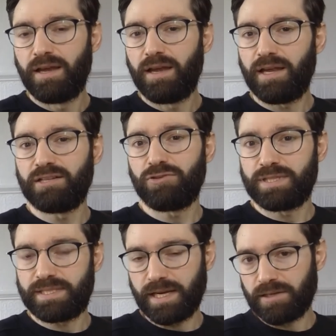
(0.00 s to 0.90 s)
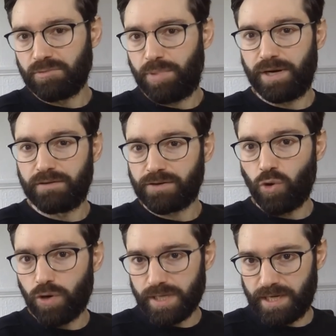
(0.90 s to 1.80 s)
into a single pair of
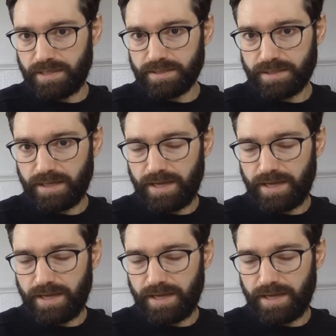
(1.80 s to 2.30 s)
coordinates.